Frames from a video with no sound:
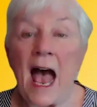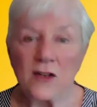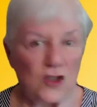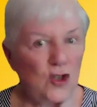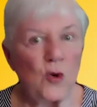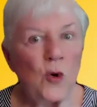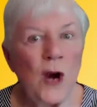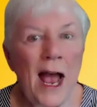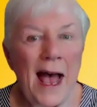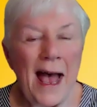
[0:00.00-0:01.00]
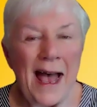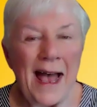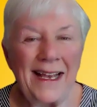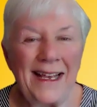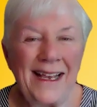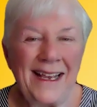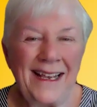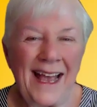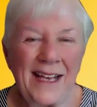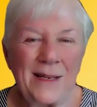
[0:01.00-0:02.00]
Soar high,
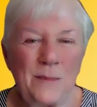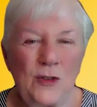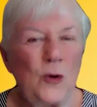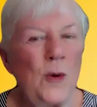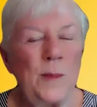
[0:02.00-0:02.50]
do